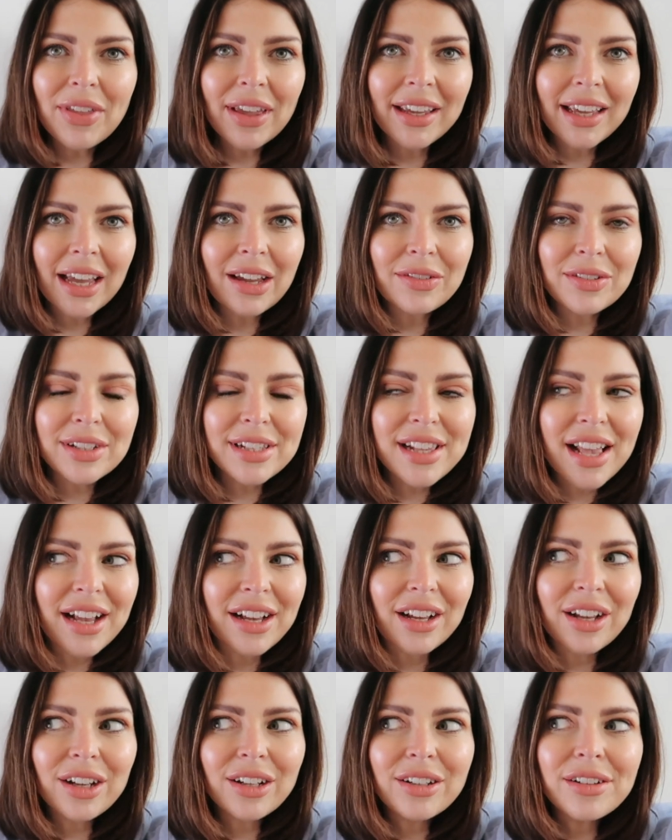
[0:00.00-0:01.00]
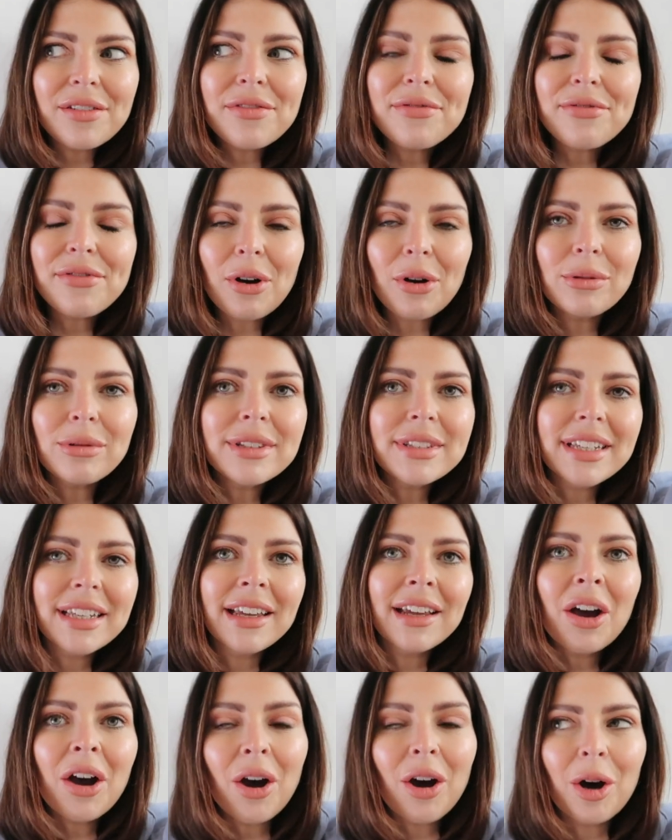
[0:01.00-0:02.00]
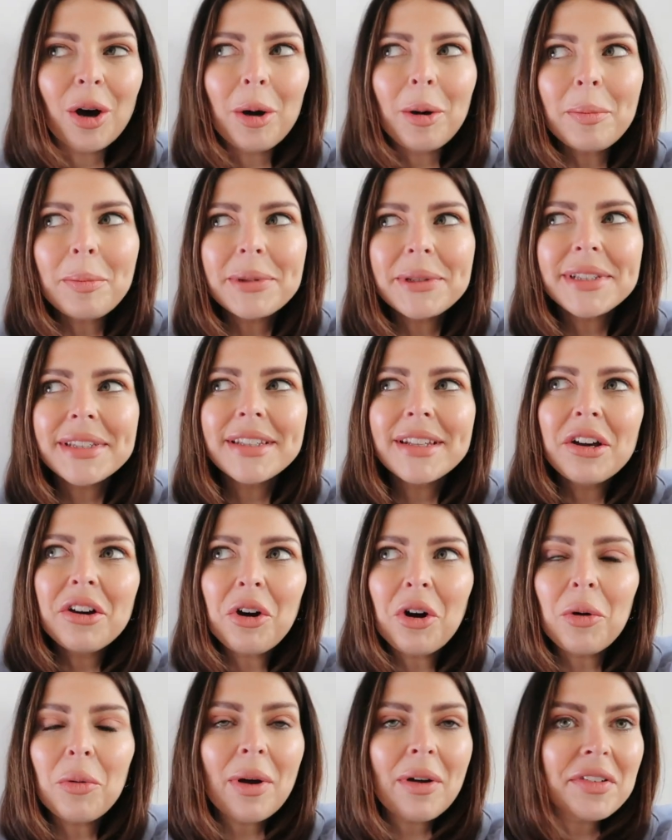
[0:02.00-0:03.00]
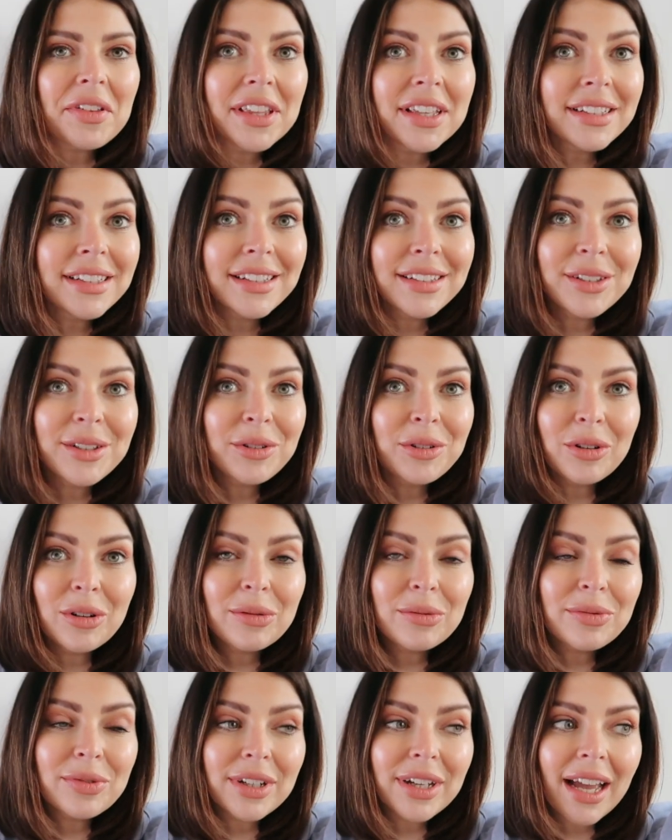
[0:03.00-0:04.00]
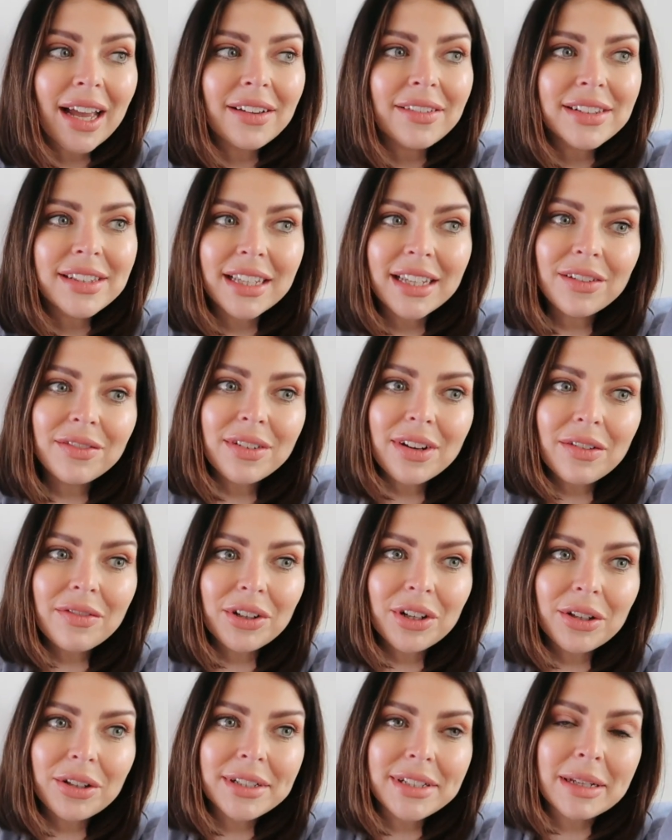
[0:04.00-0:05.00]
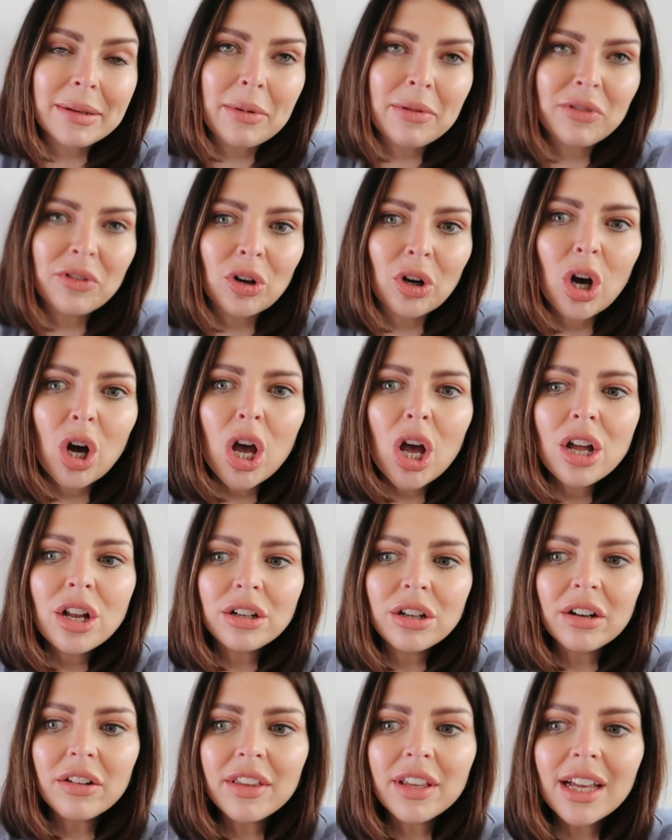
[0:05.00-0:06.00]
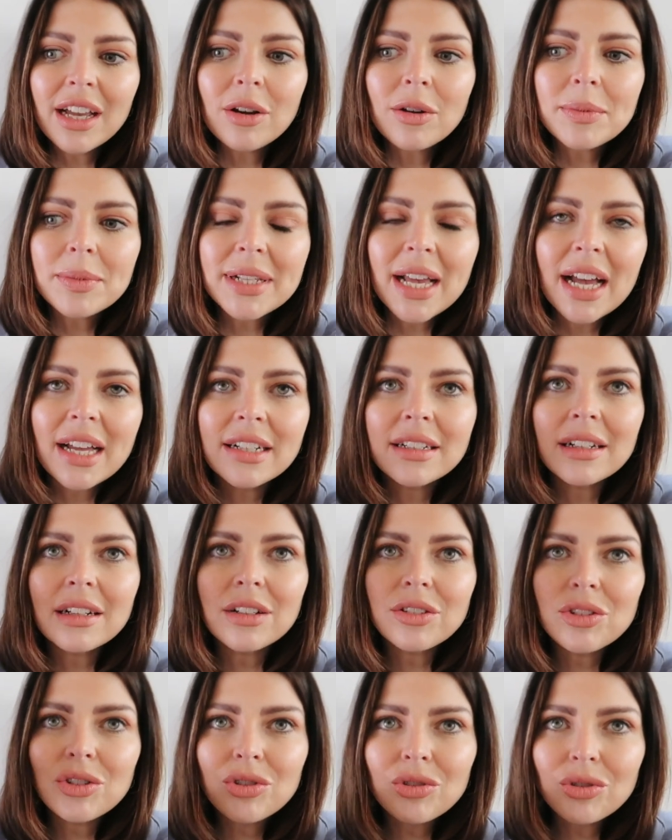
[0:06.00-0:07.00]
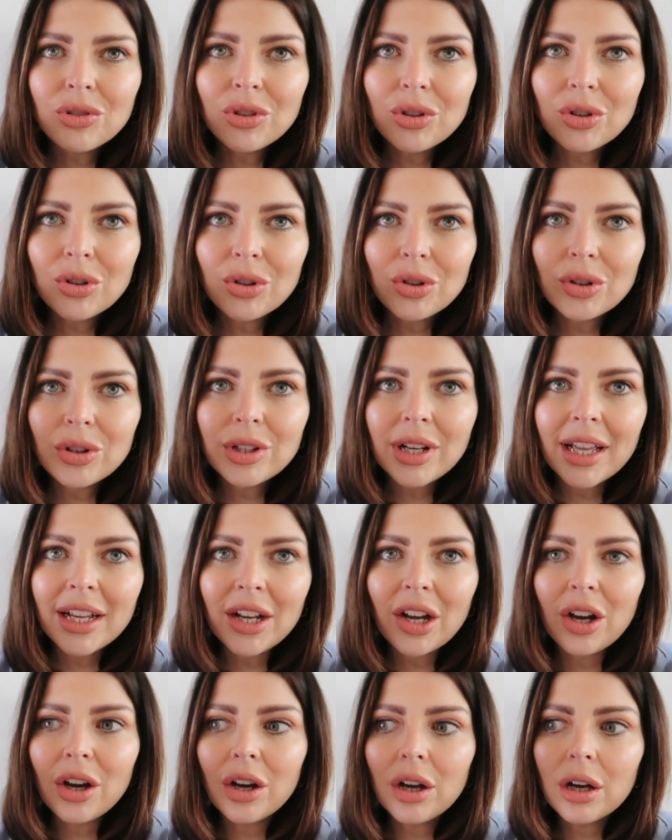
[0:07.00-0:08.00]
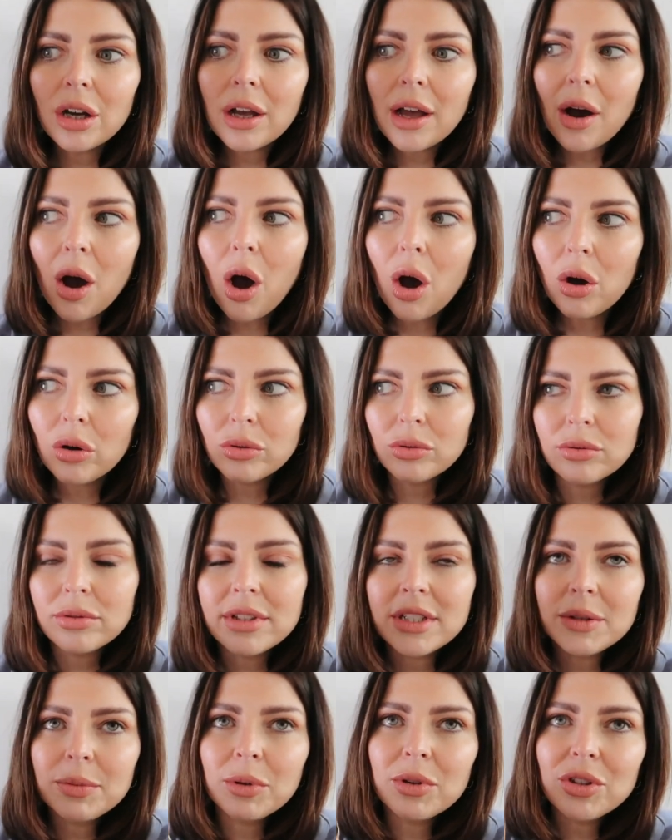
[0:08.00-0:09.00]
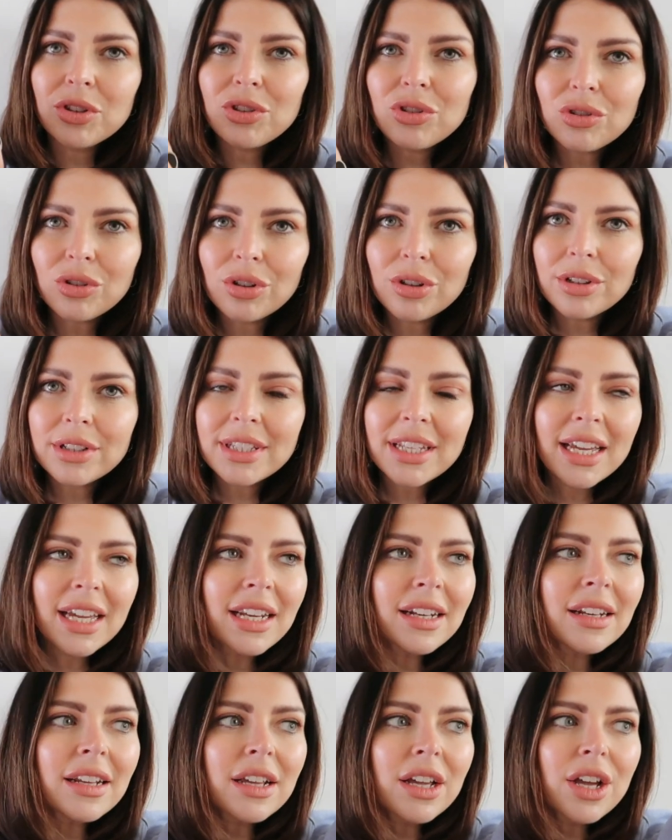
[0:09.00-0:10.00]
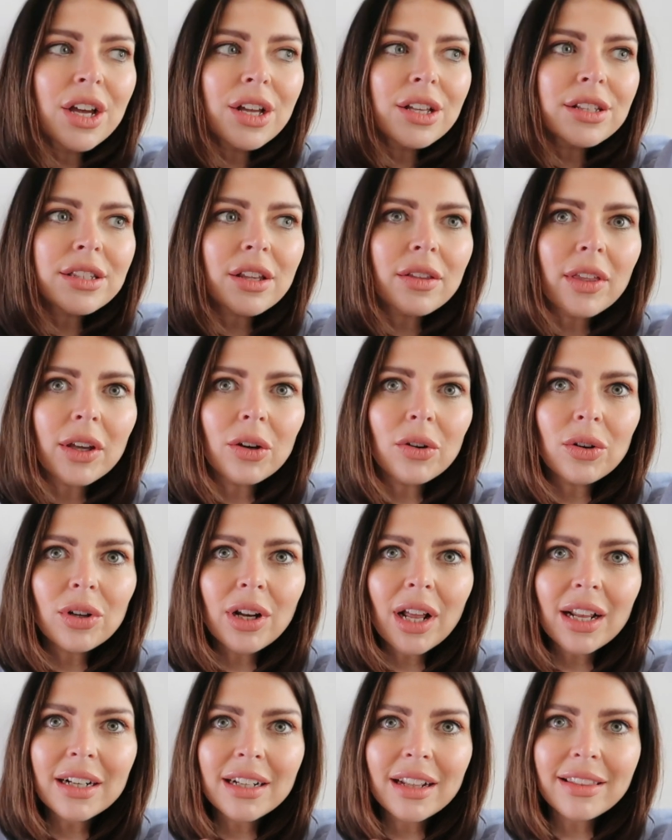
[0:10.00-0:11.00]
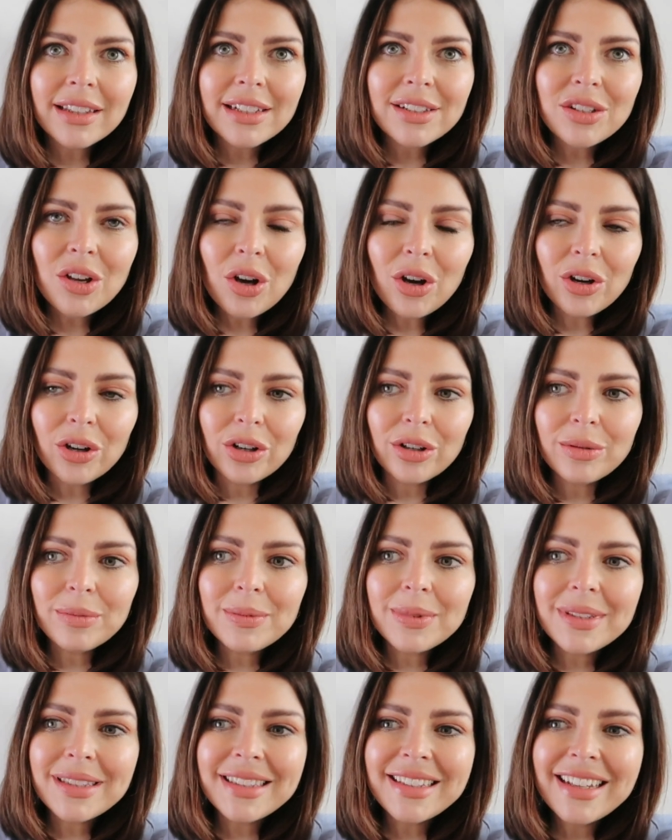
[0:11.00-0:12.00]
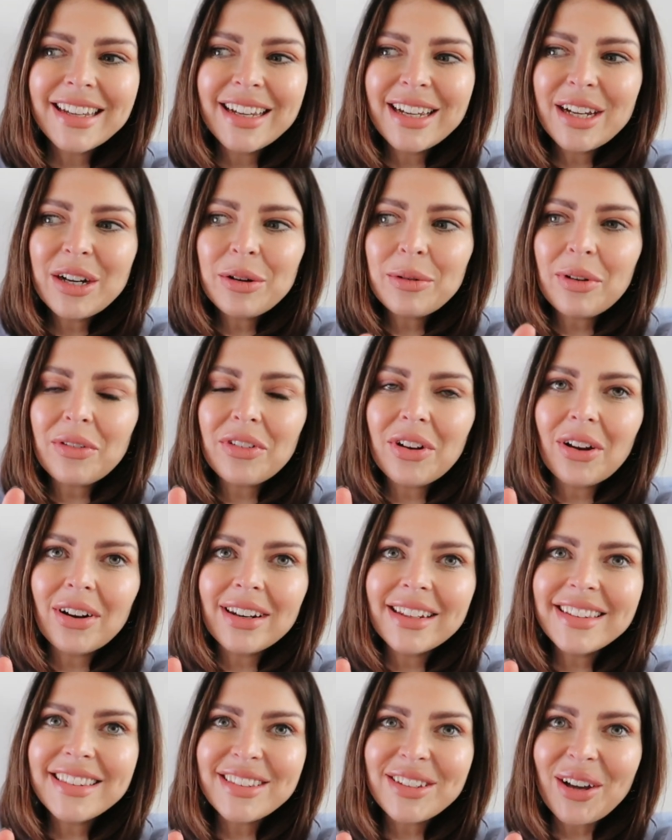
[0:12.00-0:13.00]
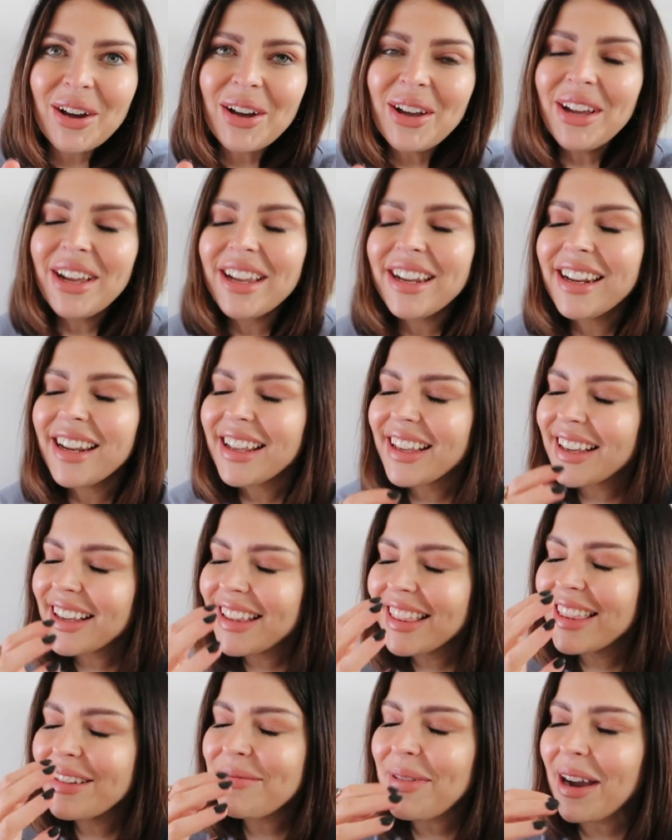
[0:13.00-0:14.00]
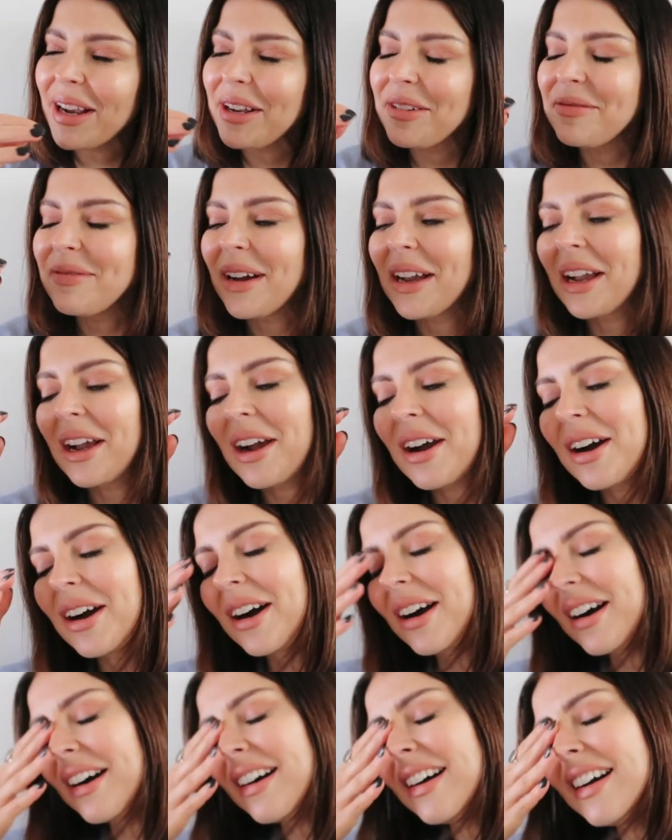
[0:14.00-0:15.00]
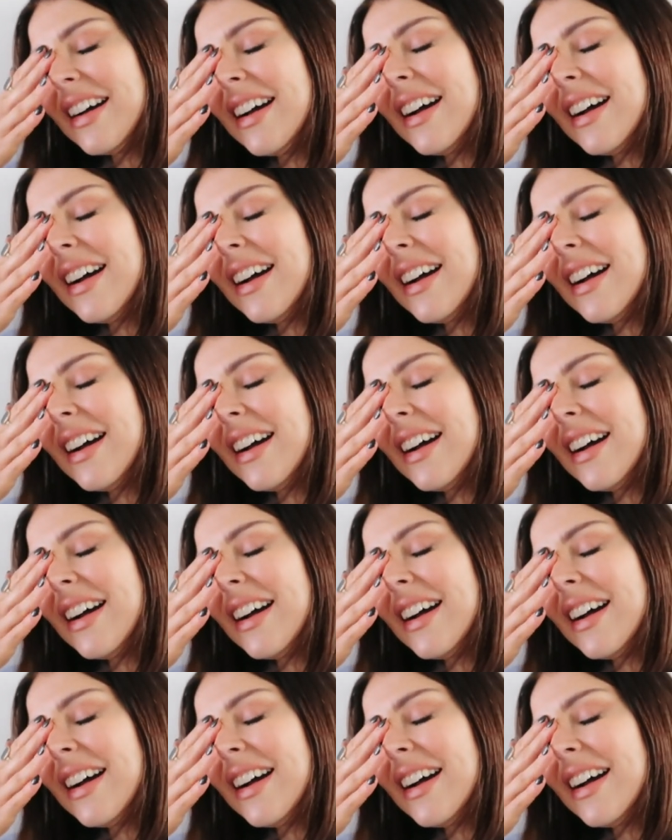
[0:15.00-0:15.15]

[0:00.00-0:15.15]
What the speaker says: they gave us like faulty cups or whether this is the norm for KFC. I've never noticed it before. None of the cups had straw, like holes to put the straws in. So they all had like these cups with no lids on in the back of my car.